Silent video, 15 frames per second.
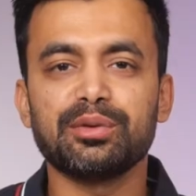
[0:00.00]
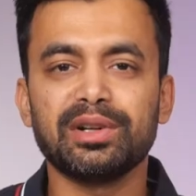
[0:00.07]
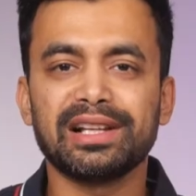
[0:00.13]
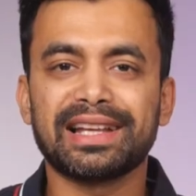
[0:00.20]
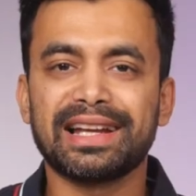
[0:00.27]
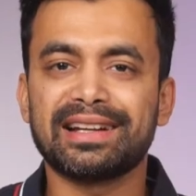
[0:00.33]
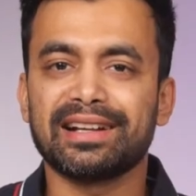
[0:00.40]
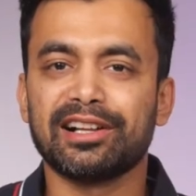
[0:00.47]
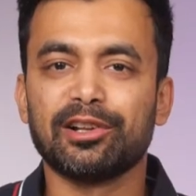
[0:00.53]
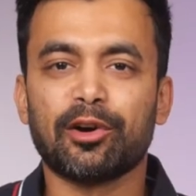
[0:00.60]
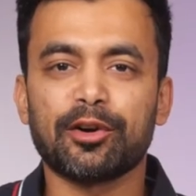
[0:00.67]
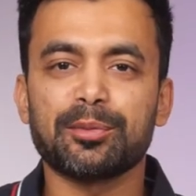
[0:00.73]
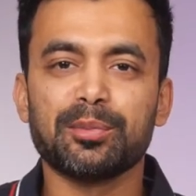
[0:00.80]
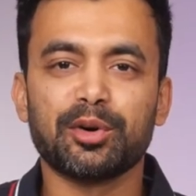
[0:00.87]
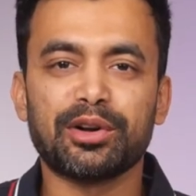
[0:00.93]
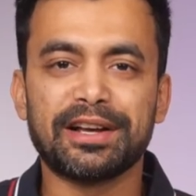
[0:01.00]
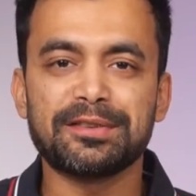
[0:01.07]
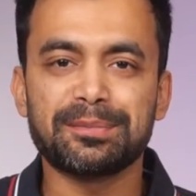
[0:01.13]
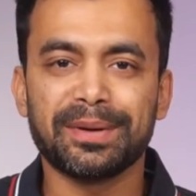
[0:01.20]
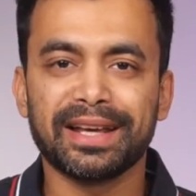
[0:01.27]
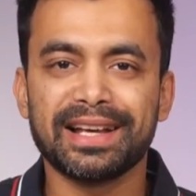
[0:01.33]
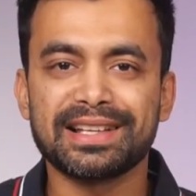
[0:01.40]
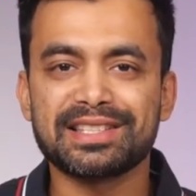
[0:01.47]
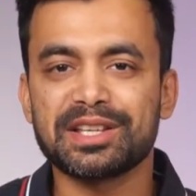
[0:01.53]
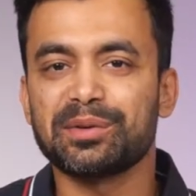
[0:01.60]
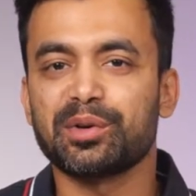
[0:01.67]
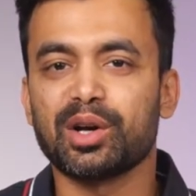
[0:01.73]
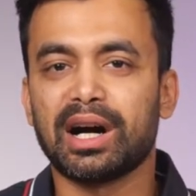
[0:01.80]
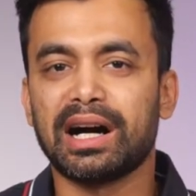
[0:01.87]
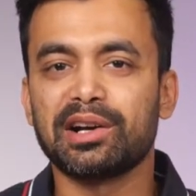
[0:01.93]
you will get a lot more F P S
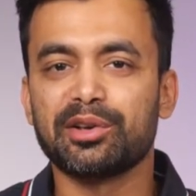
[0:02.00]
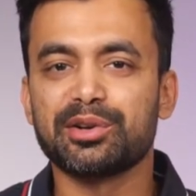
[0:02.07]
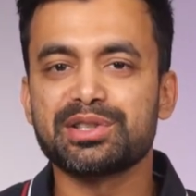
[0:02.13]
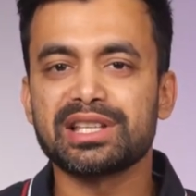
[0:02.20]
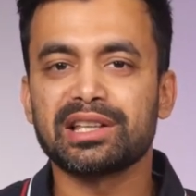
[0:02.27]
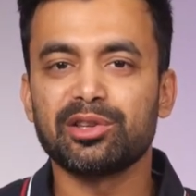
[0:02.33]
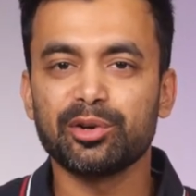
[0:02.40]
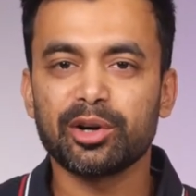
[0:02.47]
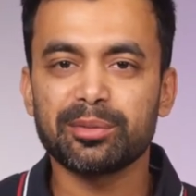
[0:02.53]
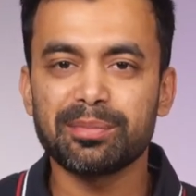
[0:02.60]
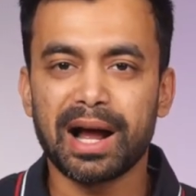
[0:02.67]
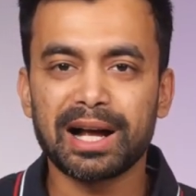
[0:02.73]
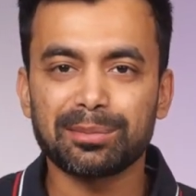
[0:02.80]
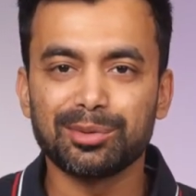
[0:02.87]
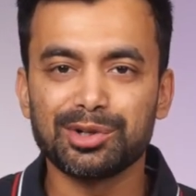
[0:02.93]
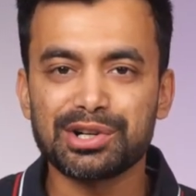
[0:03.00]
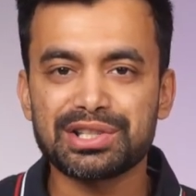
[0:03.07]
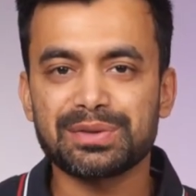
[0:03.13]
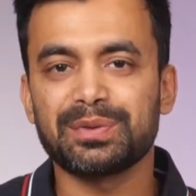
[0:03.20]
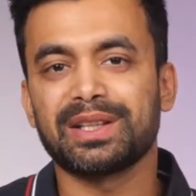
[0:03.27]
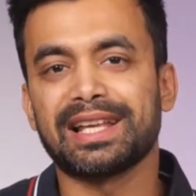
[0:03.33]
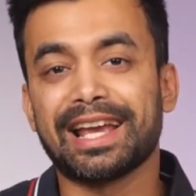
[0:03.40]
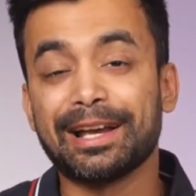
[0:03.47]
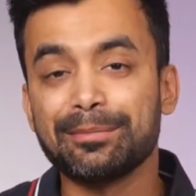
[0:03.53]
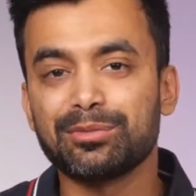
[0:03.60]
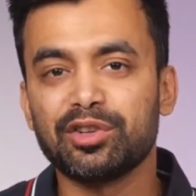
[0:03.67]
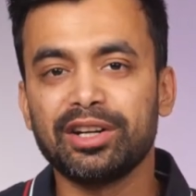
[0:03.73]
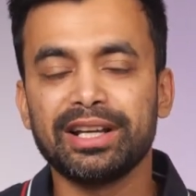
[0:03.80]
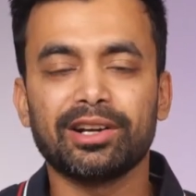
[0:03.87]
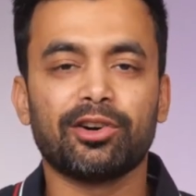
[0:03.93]
if you are using newer MacBooks with M
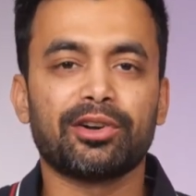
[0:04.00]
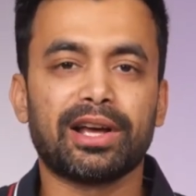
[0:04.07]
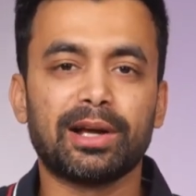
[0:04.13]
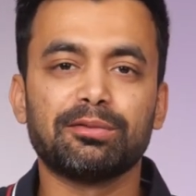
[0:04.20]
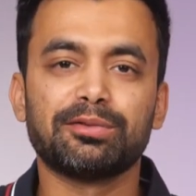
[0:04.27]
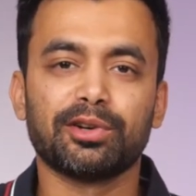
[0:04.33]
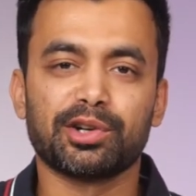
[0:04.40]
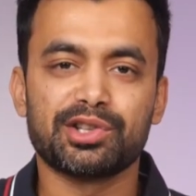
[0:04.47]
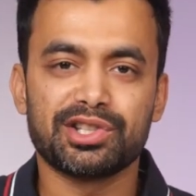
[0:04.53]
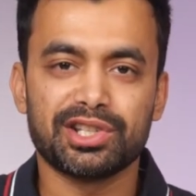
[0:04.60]
three or M four